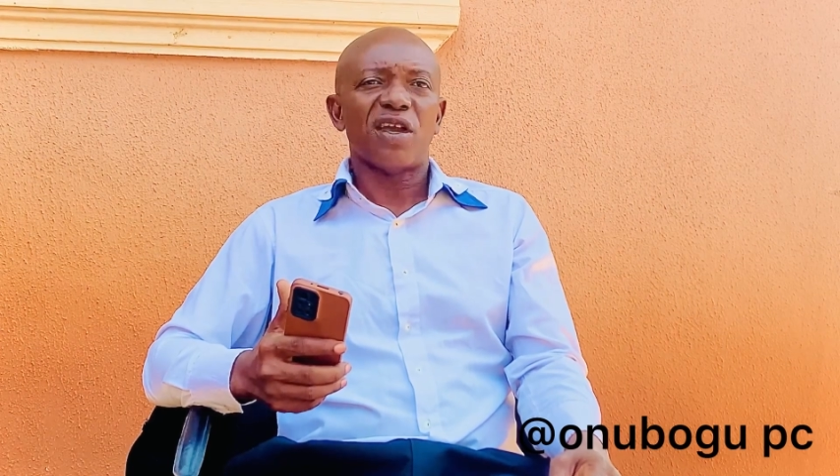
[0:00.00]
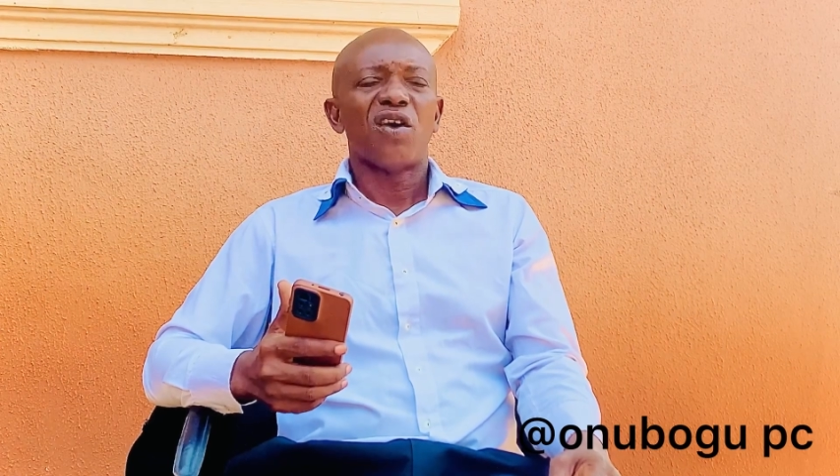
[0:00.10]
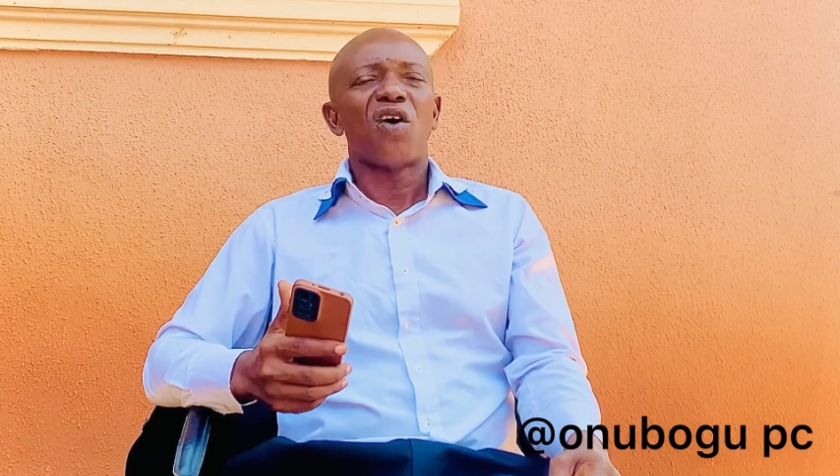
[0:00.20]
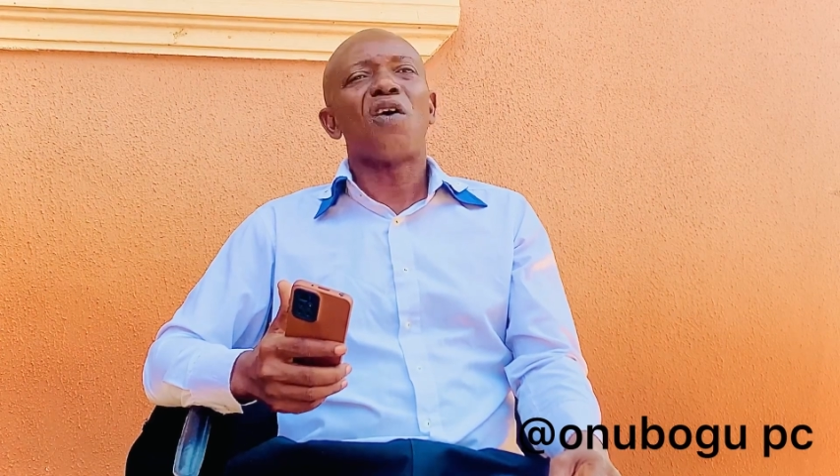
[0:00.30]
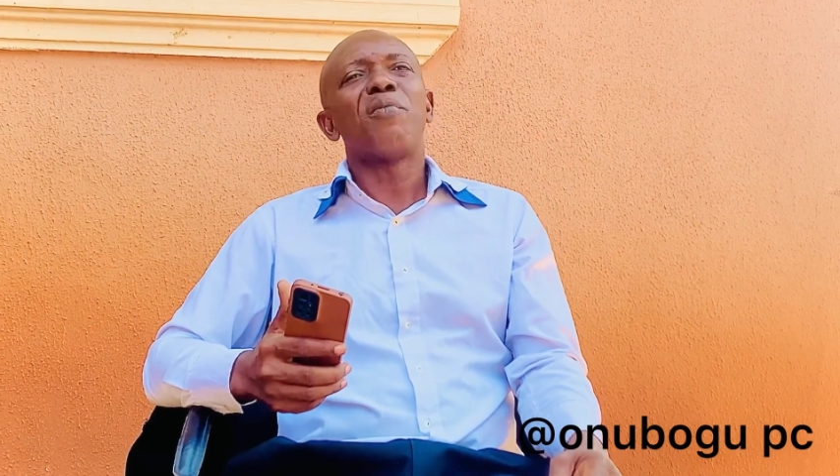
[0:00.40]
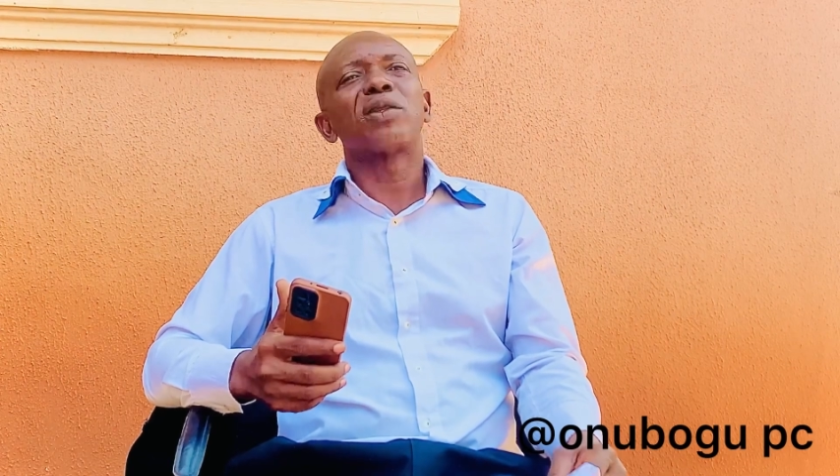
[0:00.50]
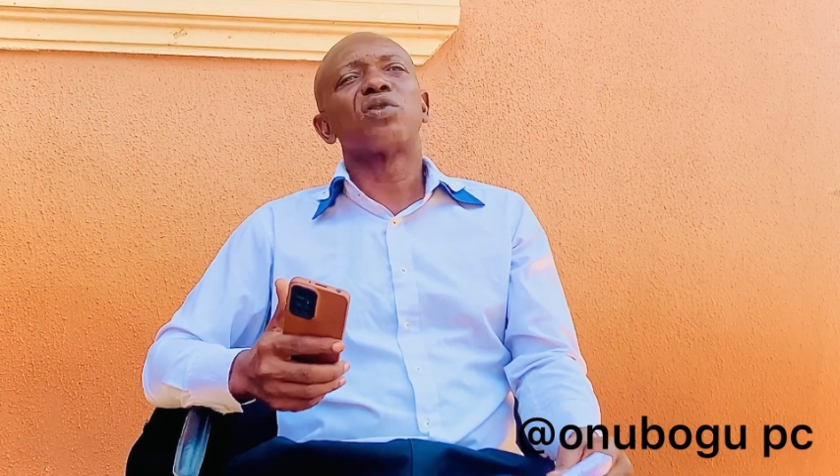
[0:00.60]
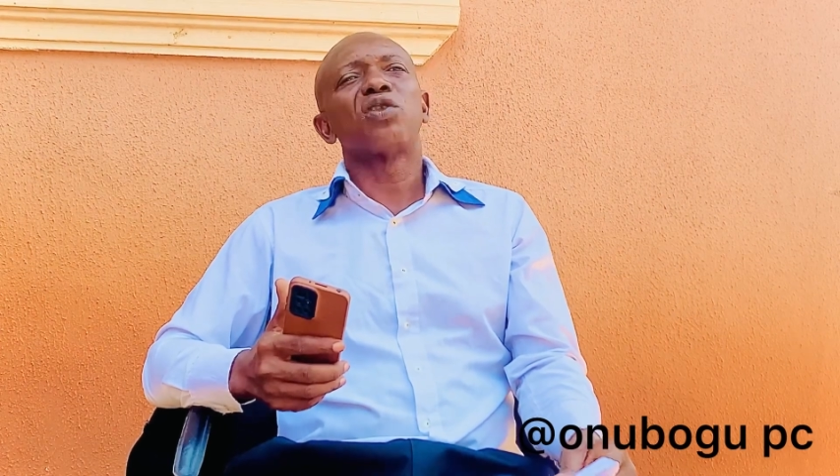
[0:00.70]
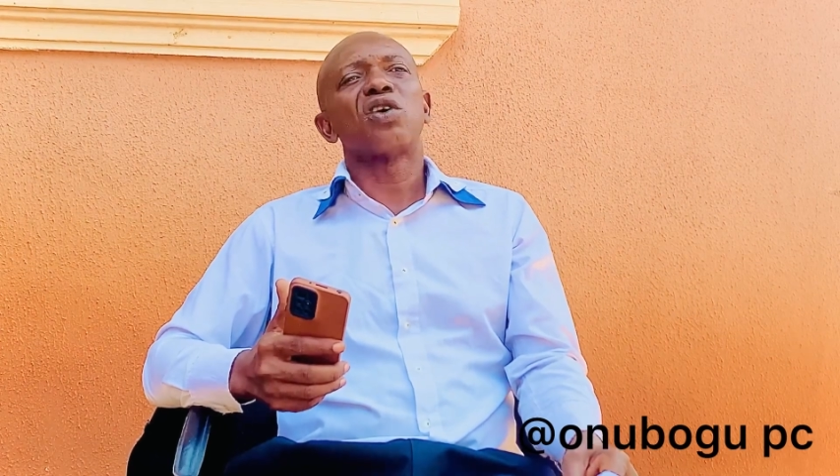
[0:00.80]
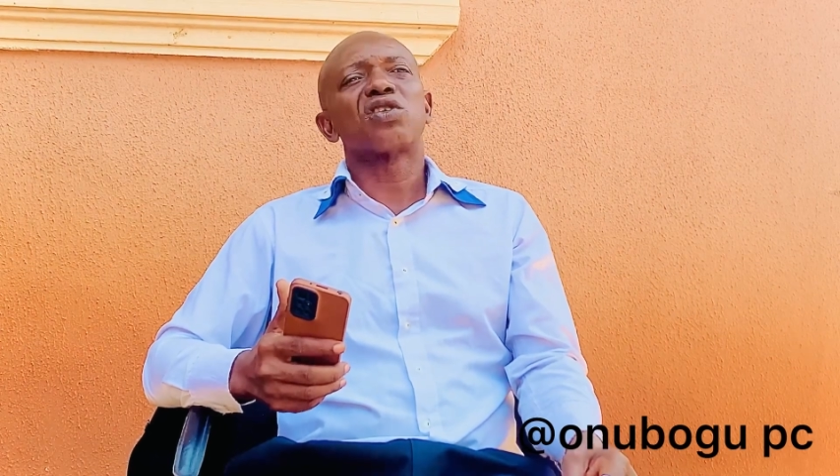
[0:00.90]
Or metun
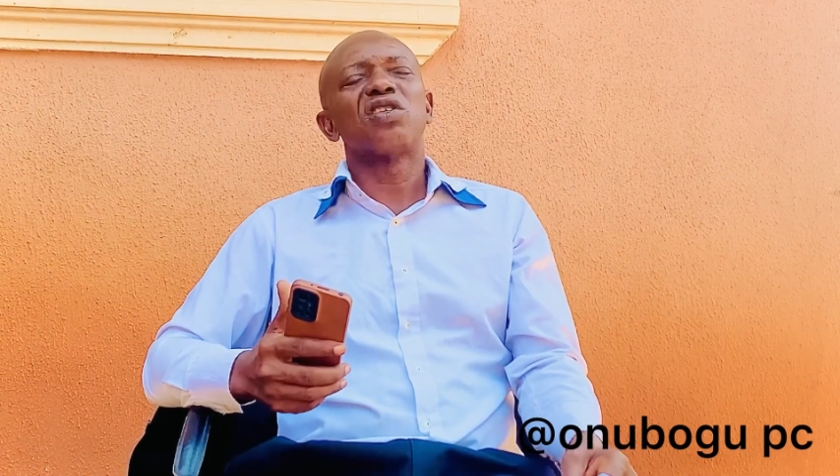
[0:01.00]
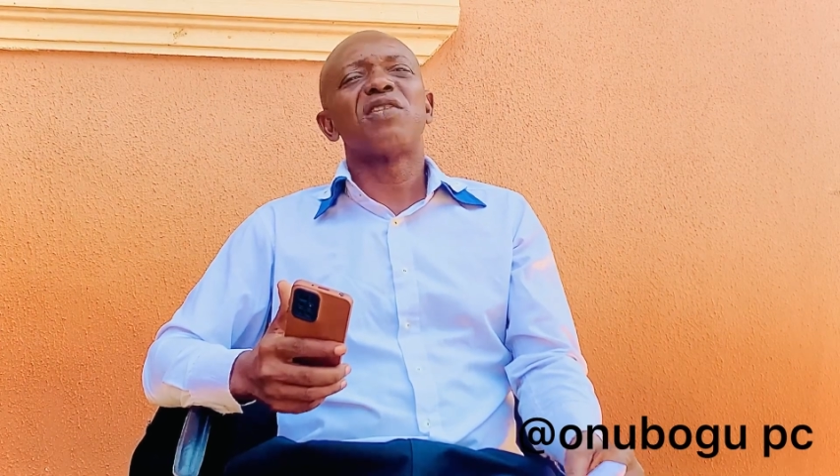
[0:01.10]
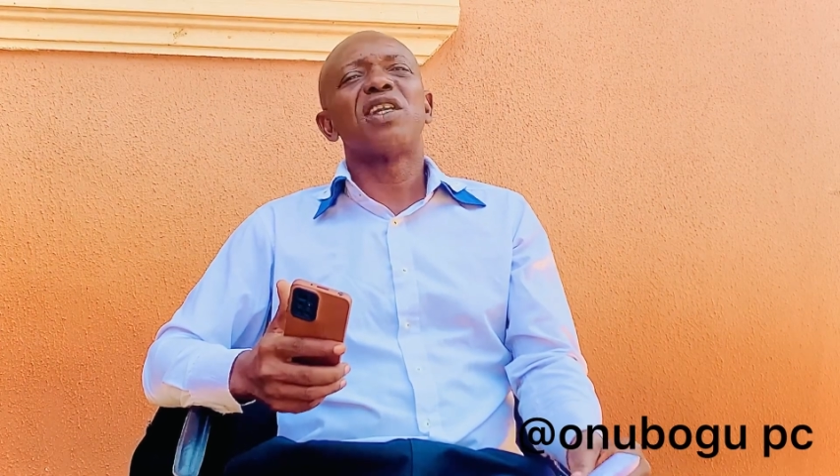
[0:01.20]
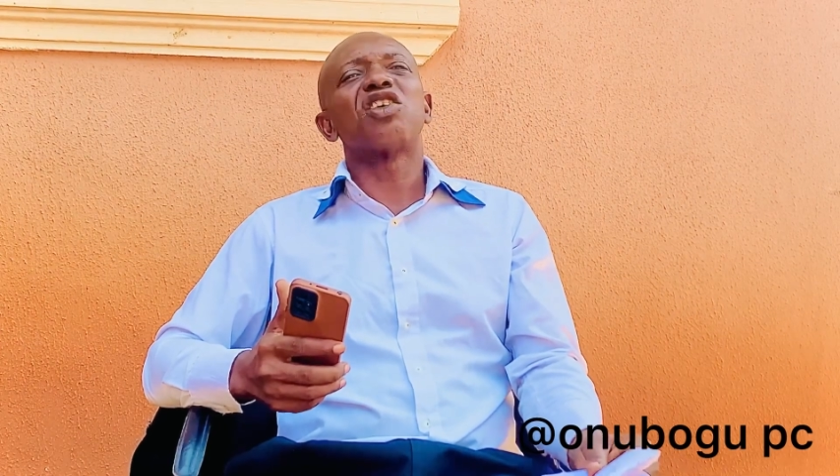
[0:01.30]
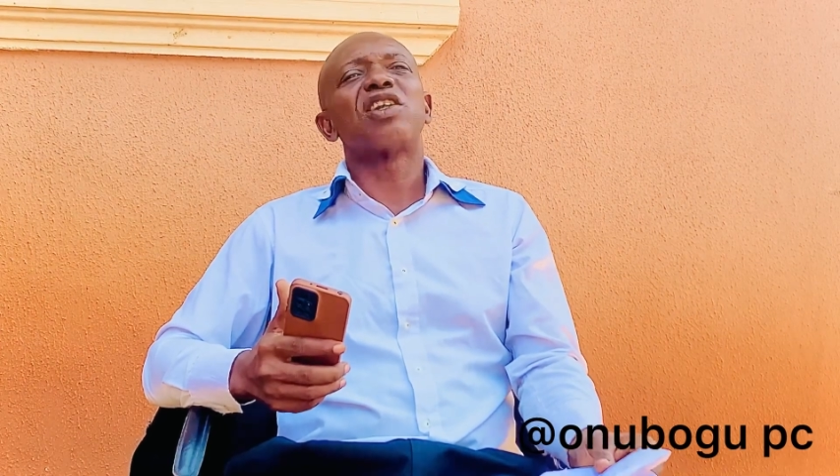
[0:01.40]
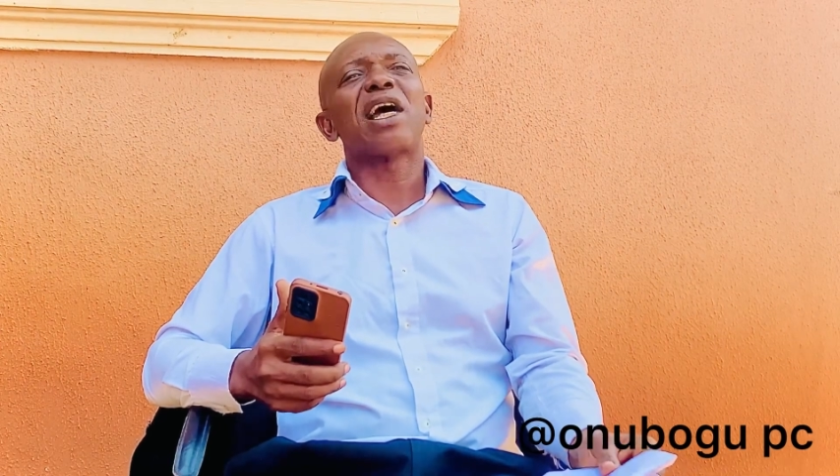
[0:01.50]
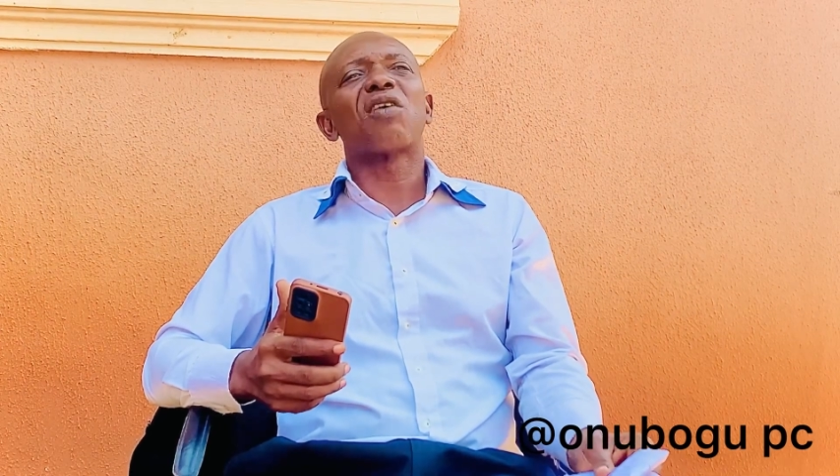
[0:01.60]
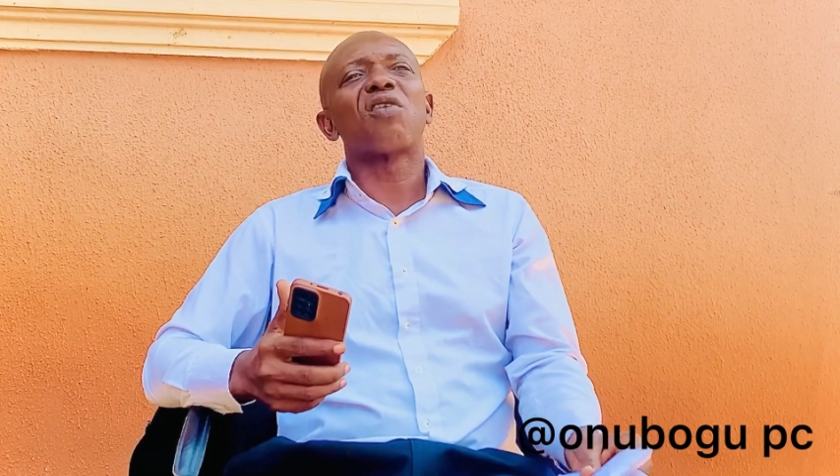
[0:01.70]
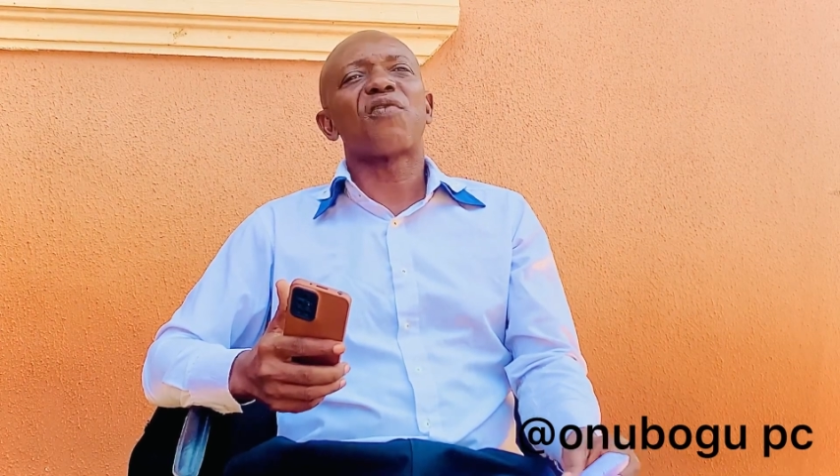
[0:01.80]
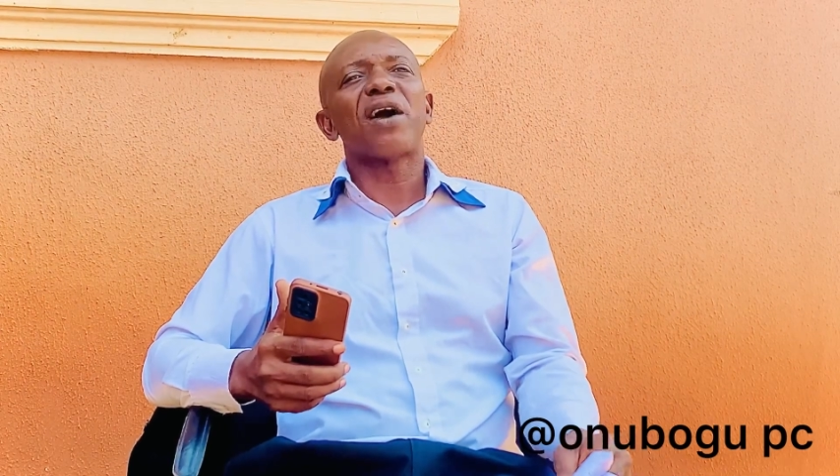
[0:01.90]
does, and if you know
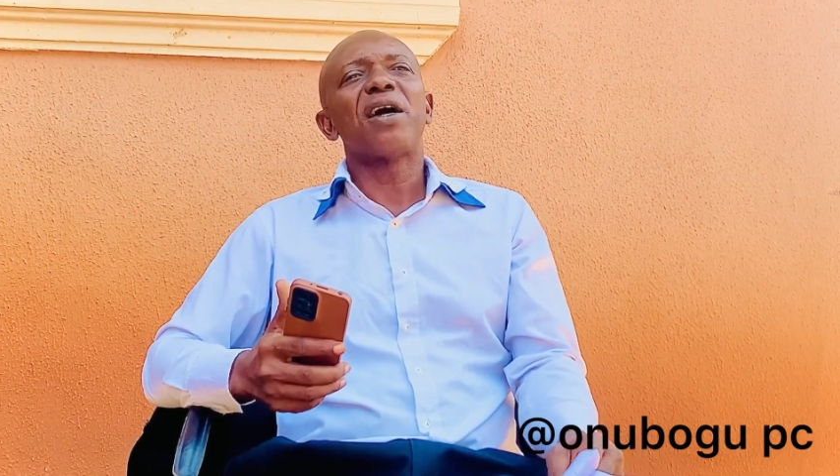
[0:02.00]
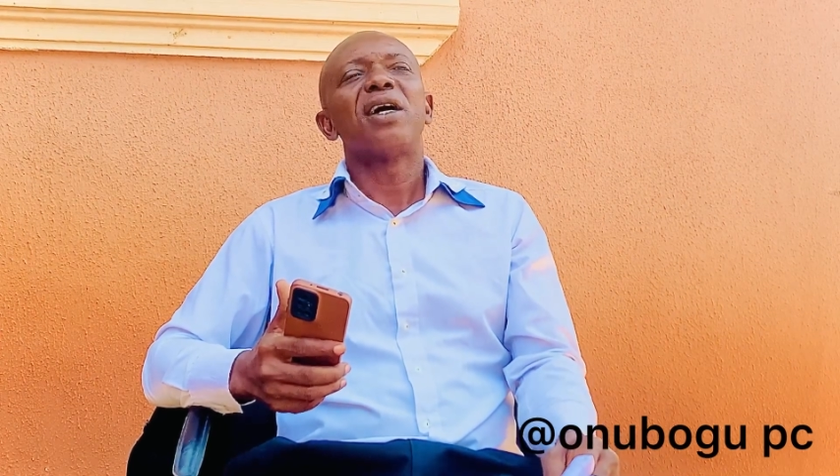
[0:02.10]
Nakokova,